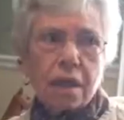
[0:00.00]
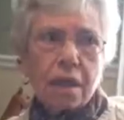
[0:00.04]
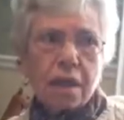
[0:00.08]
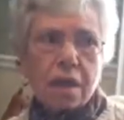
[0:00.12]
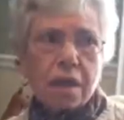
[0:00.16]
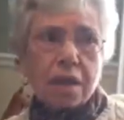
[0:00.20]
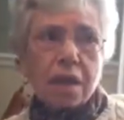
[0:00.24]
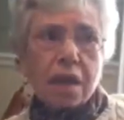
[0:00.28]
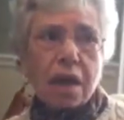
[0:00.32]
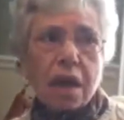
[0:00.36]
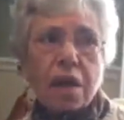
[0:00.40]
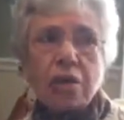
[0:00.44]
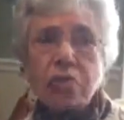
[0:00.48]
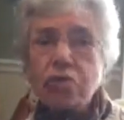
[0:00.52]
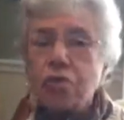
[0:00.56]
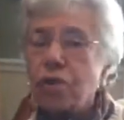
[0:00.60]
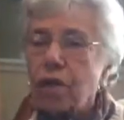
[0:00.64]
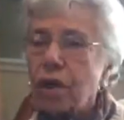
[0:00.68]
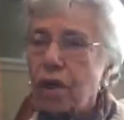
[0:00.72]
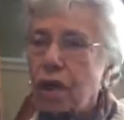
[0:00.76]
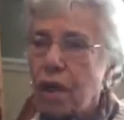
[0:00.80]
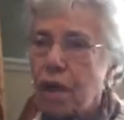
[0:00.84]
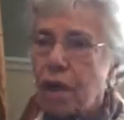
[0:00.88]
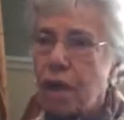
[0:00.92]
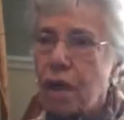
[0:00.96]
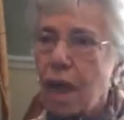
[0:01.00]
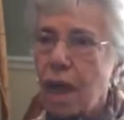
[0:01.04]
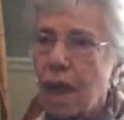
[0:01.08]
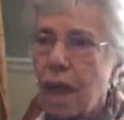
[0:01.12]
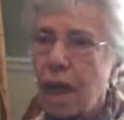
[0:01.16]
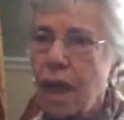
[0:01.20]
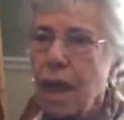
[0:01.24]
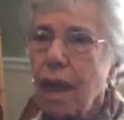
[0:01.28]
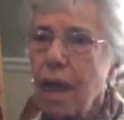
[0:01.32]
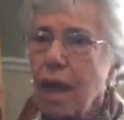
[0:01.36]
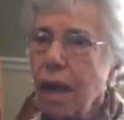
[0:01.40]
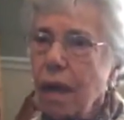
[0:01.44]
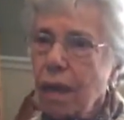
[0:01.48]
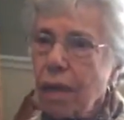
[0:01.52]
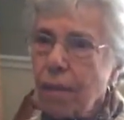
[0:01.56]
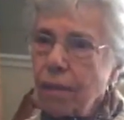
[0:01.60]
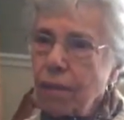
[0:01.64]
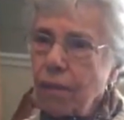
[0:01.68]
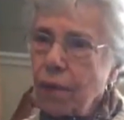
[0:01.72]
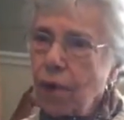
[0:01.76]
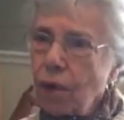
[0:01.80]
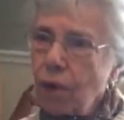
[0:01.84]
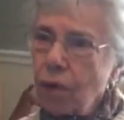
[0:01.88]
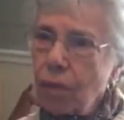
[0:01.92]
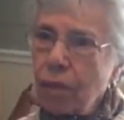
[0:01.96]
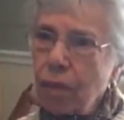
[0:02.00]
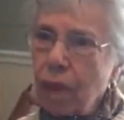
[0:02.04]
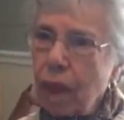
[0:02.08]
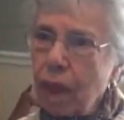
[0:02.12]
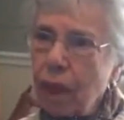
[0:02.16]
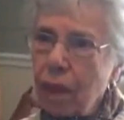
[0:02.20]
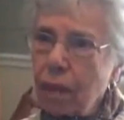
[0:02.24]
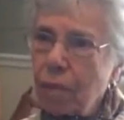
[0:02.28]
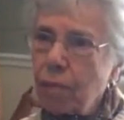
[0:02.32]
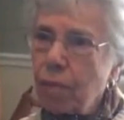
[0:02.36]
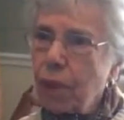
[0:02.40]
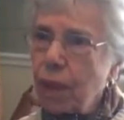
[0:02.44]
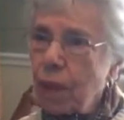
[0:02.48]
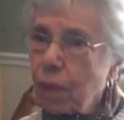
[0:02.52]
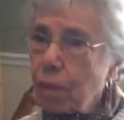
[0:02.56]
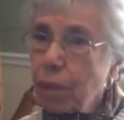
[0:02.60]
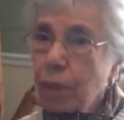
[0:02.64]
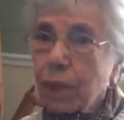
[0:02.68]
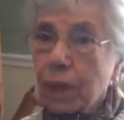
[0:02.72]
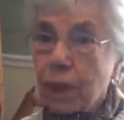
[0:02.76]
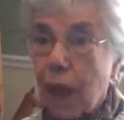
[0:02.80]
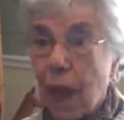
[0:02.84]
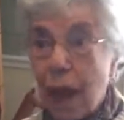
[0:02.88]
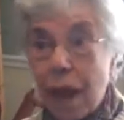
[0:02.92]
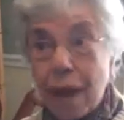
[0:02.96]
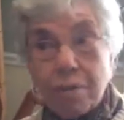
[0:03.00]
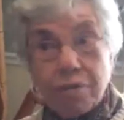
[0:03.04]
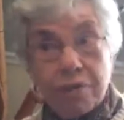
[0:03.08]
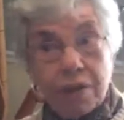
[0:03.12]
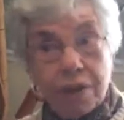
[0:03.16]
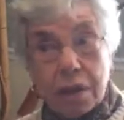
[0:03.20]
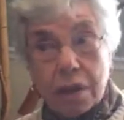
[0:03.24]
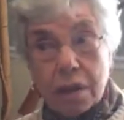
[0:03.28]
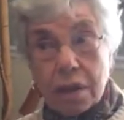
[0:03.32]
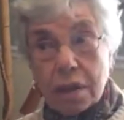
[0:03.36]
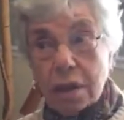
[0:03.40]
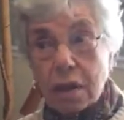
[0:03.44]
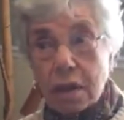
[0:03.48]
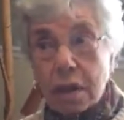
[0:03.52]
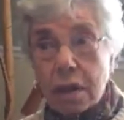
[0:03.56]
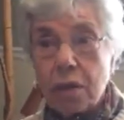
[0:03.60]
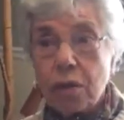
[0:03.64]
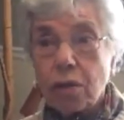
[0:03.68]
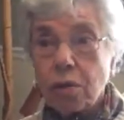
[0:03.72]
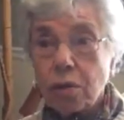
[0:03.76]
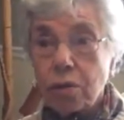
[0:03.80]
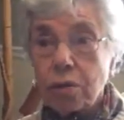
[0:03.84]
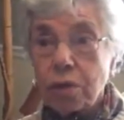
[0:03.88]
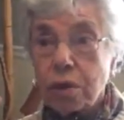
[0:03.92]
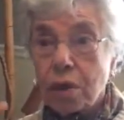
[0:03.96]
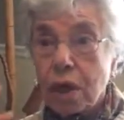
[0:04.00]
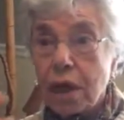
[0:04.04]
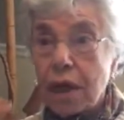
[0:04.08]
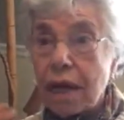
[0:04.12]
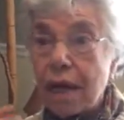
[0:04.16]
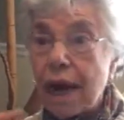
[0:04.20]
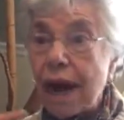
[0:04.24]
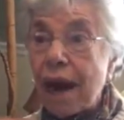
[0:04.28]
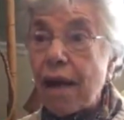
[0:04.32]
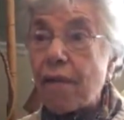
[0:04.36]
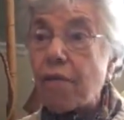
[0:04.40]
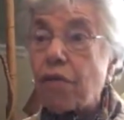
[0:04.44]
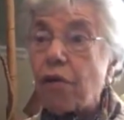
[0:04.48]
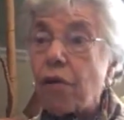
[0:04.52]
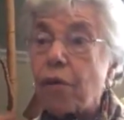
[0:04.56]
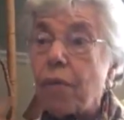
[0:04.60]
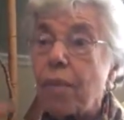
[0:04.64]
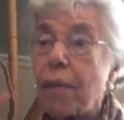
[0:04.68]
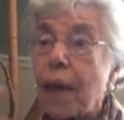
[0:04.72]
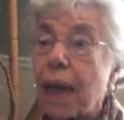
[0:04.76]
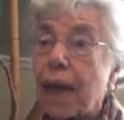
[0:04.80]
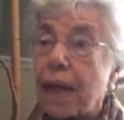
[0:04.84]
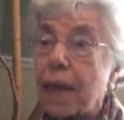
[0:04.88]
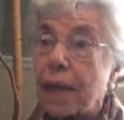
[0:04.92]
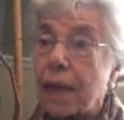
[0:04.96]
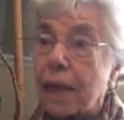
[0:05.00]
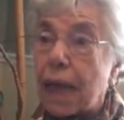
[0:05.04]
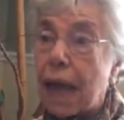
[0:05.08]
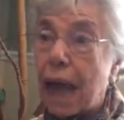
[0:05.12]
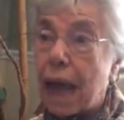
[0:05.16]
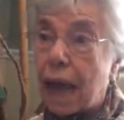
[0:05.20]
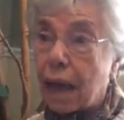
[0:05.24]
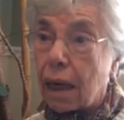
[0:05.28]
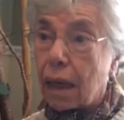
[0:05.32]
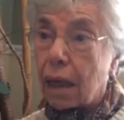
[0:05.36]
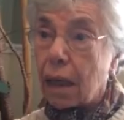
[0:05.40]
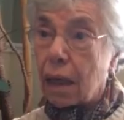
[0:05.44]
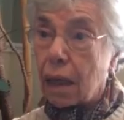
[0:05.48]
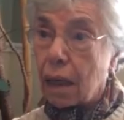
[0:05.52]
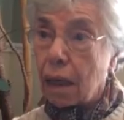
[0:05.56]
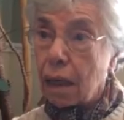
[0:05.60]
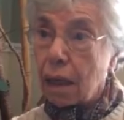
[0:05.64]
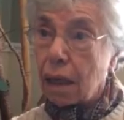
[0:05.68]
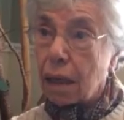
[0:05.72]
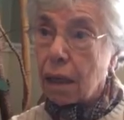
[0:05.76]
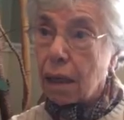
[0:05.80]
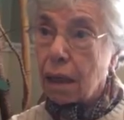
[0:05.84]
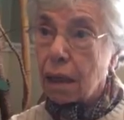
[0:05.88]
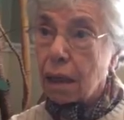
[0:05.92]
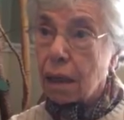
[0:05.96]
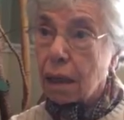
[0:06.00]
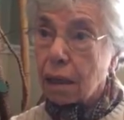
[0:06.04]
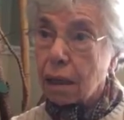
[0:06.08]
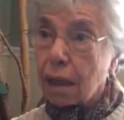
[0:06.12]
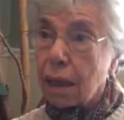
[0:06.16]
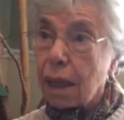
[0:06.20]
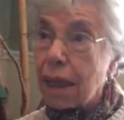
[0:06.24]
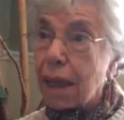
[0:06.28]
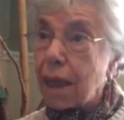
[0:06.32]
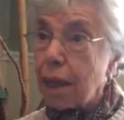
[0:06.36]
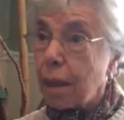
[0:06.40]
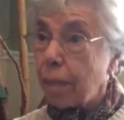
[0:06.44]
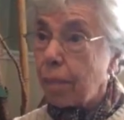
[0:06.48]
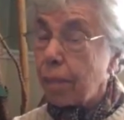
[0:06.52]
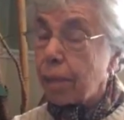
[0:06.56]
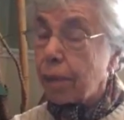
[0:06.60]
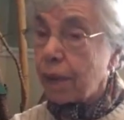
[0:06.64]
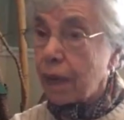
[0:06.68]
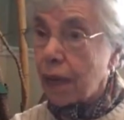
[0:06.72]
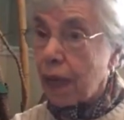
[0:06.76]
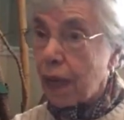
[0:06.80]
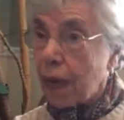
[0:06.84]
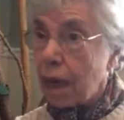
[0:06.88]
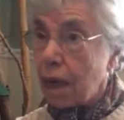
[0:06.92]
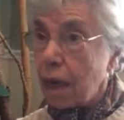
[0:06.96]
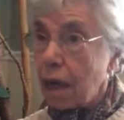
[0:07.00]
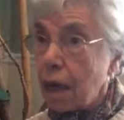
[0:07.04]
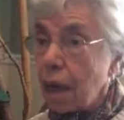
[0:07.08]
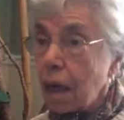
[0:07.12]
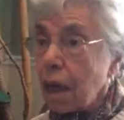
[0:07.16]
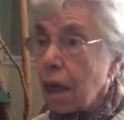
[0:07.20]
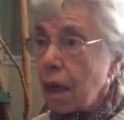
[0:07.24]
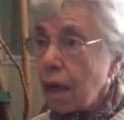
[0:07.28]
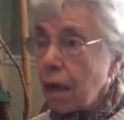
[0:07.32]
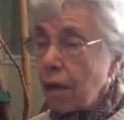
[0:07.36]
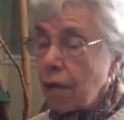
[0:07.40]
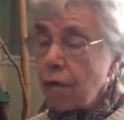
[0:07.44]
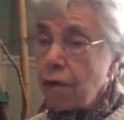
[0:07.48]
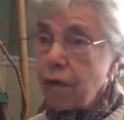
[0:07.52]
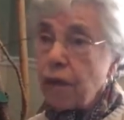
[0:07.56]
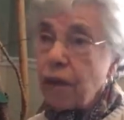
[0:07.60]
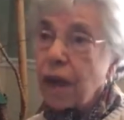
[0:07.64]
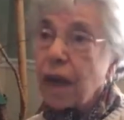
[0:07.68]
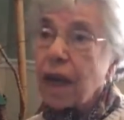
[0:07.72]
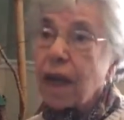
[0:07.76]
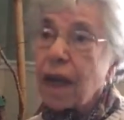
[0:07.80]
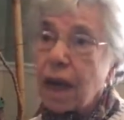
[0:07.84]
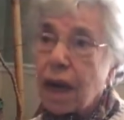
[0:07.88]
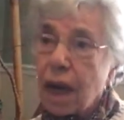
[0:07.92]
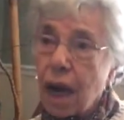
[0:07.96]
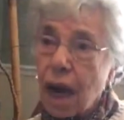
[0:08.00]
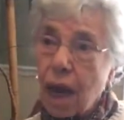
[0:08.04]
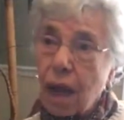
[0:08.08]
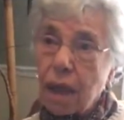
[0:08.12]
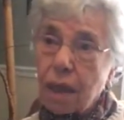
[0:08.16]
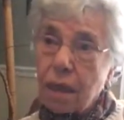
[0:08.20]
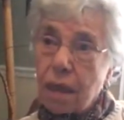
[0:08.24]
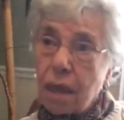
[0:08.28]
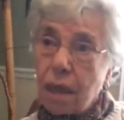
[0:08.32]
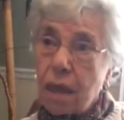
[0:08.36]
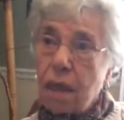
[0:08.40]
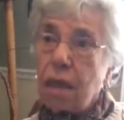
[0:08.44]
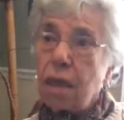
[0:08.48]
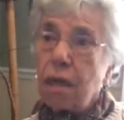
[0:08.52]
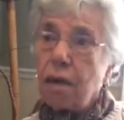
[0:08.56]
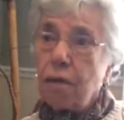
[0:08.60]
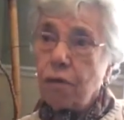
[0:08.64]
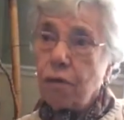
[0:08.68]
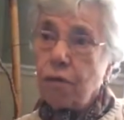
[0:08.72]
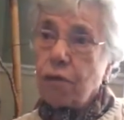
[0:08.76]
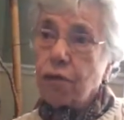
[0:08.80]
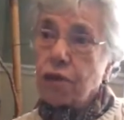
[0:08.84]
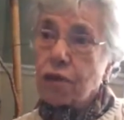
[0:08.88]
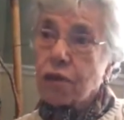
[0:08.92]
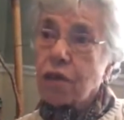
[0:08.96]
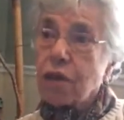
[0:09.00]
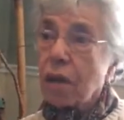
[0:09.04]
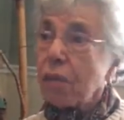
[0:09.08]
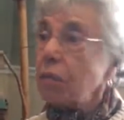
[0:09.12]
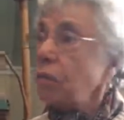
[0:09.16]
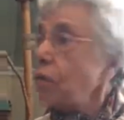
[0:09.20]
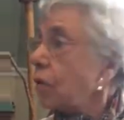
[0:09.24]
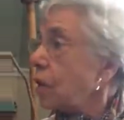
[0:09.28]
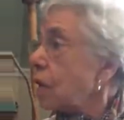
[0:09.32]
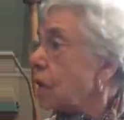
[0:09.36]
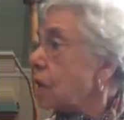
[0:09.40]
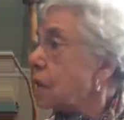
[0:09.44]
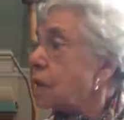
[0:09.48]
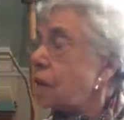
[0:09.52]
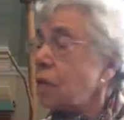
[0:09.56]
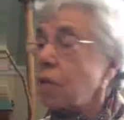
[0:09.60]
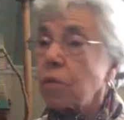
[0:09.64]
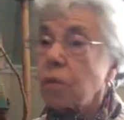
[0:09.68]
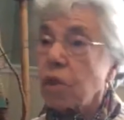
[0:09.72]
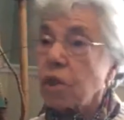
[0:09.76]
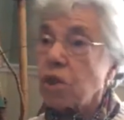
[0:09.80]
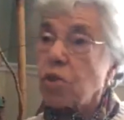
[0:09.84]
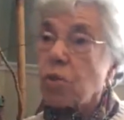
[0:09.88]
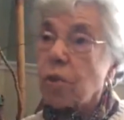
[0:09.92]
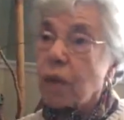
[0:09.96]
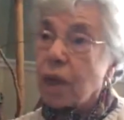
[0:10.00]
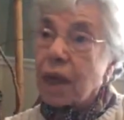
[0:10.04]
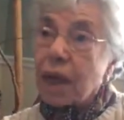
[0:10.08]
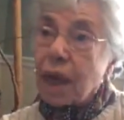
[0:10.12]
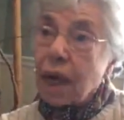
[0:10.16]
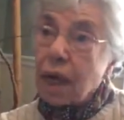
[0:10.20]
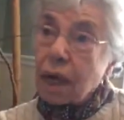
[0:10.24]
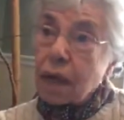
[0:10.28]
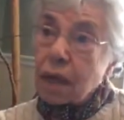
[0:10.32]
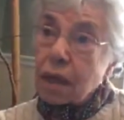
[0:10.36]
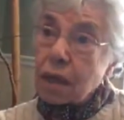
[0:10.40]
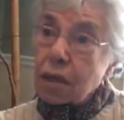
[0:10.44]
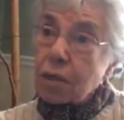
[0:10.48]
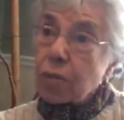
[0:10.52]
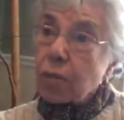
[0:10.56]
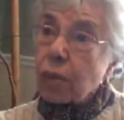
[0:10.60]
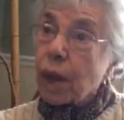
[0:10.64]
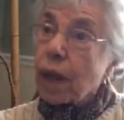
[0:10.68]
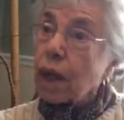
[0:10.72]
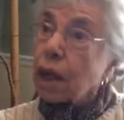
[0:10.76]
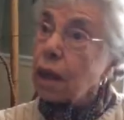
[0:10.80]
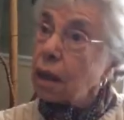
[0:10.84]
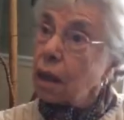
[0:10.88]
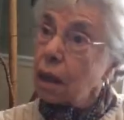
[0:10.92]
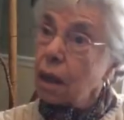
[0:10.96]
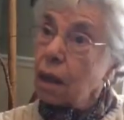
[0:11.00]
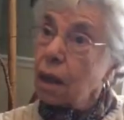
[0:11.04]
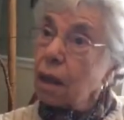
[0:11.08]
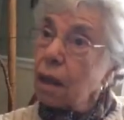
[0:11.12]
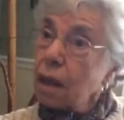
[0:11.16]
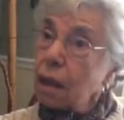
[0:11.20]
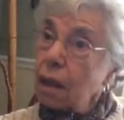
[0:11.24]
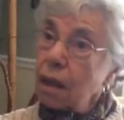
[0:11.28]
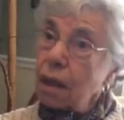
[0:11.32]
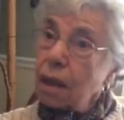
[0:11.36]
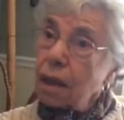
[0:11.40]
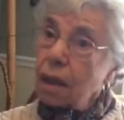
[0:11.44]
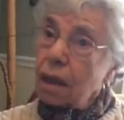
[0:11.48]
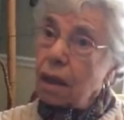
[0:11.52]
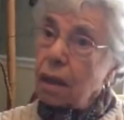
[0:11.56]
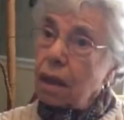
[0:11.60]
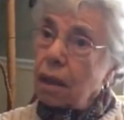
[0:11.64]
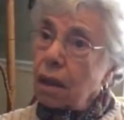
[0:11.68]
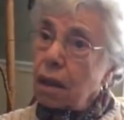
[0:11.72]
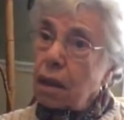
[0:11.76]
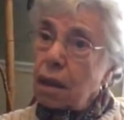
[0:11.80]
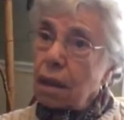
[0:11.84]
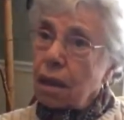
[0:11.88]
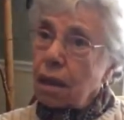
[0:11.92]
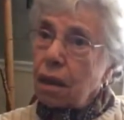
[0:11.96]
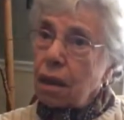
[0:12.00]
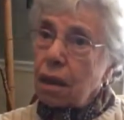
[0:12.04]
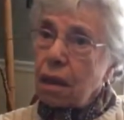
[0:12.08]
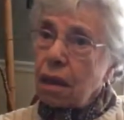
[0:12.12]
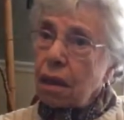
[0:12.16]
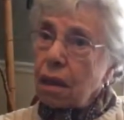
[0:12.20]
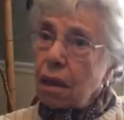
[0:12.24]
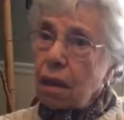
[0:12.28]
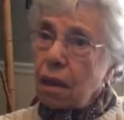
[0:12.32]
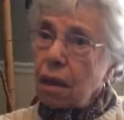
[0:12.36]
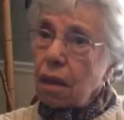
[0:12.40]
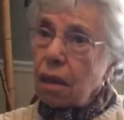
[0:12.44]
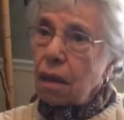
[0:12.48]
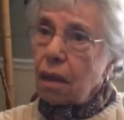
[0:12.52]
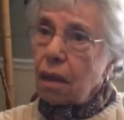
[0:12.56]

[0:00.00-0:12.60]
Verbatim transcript: in this country today, there are many people, obviously, who never made that the leap that Vic and I did for some reason which we can't explain. I